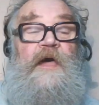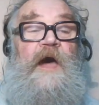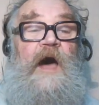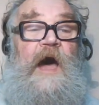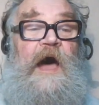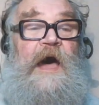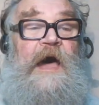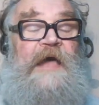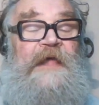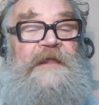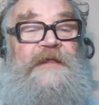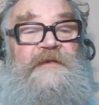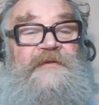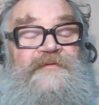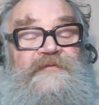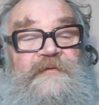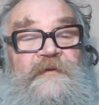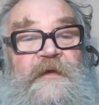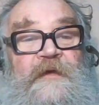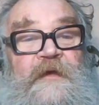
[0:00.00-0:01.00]

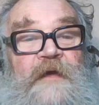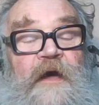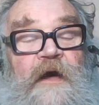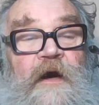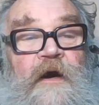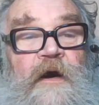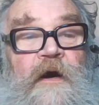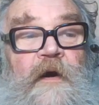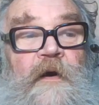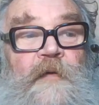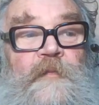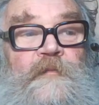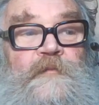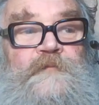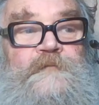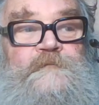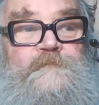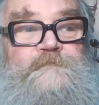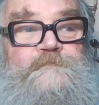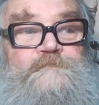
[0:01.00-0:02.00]
and
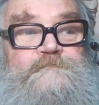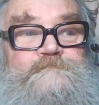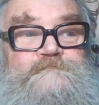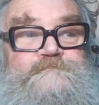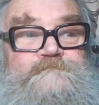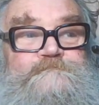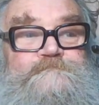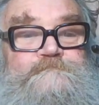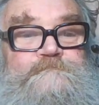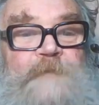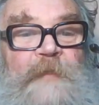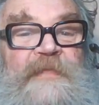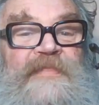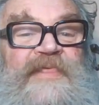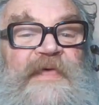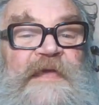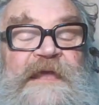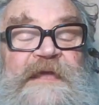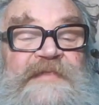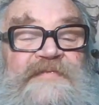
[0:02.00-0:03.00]

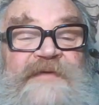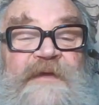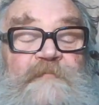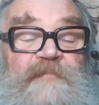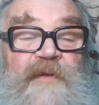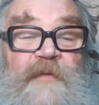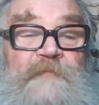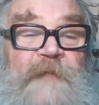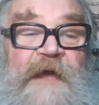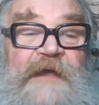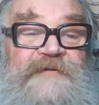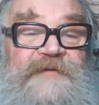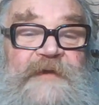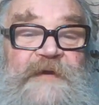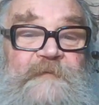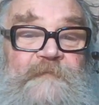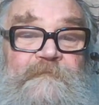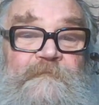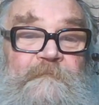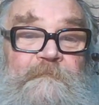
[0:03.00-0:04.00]
the
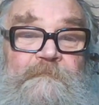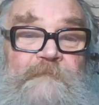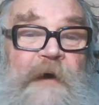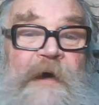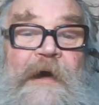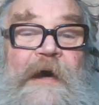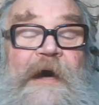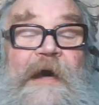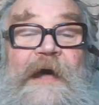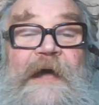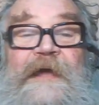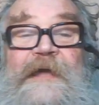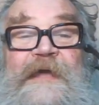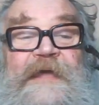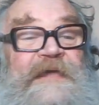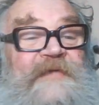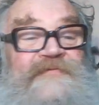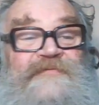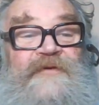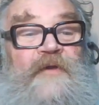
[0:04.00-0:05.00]
diplomatic bag,
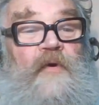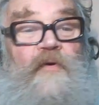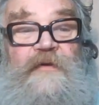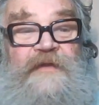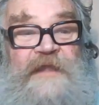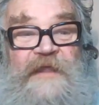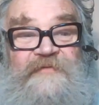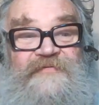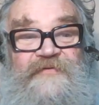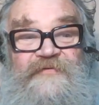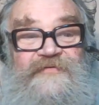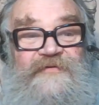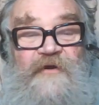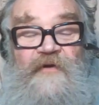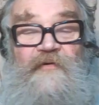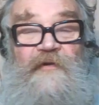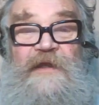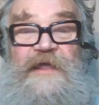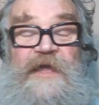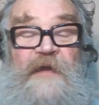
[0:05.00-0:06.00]
it's not
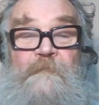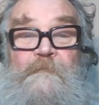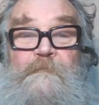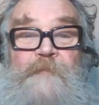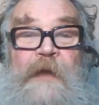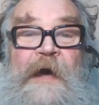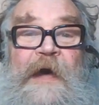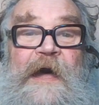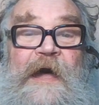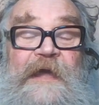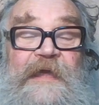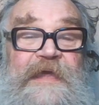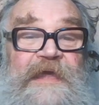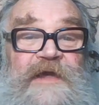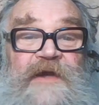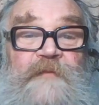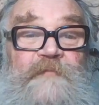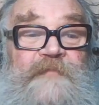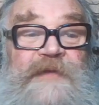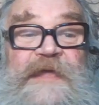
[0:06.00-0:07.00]
necessarily a bag, it
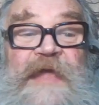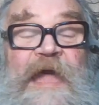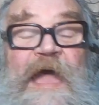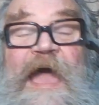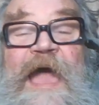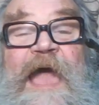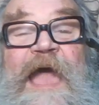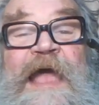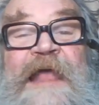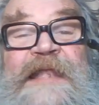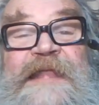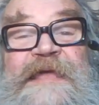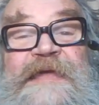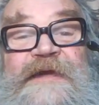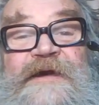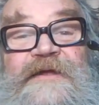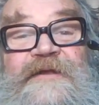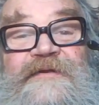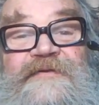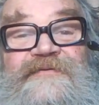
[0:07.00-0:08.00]
can be any
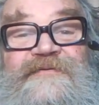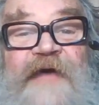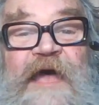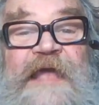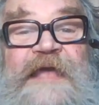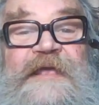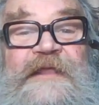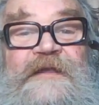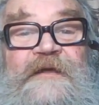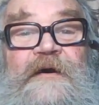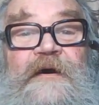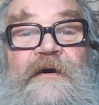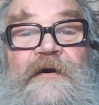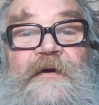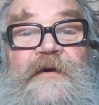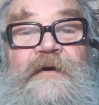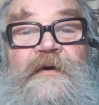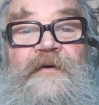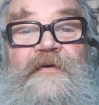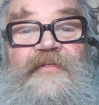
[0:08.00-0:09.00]
container
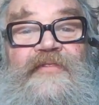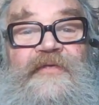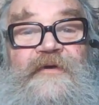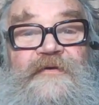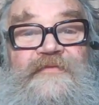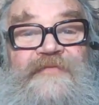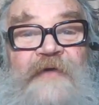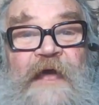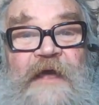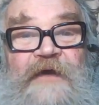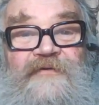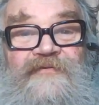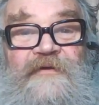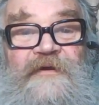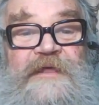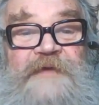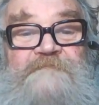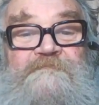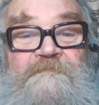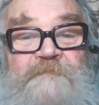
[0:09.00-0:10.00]
that's
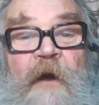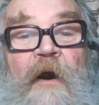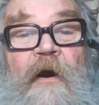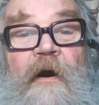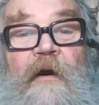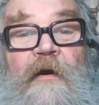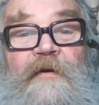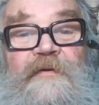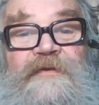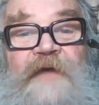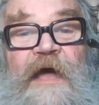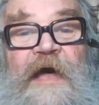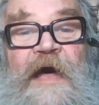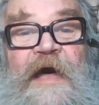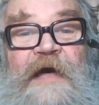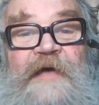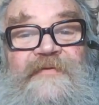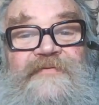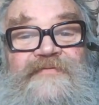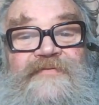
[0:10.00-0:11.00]
actually marked
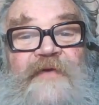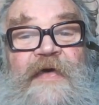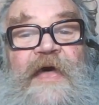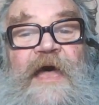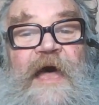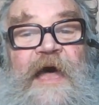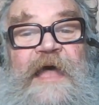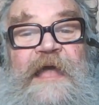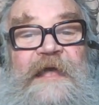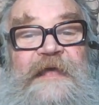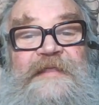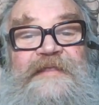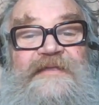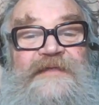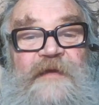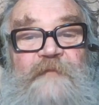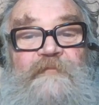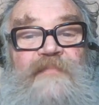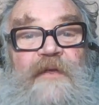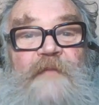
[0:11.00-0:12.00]
as a
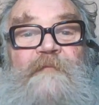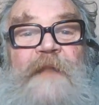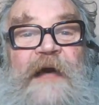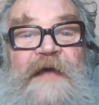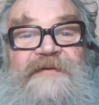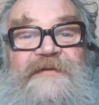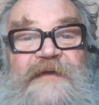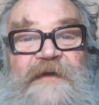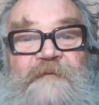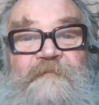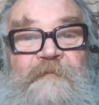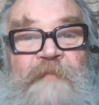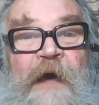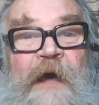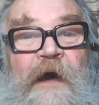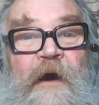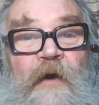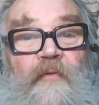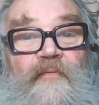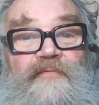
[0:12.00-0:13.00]
diplomatic
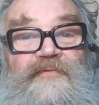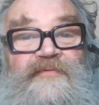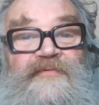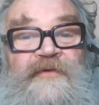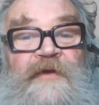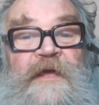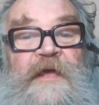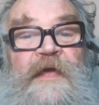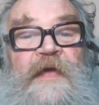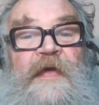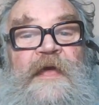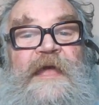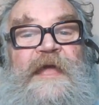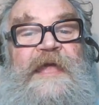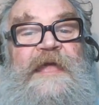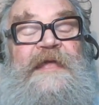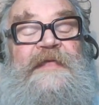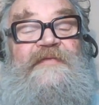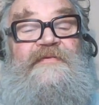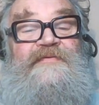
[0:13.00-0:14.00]
pouch.
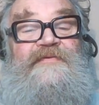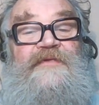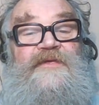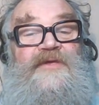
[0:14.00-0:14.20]
It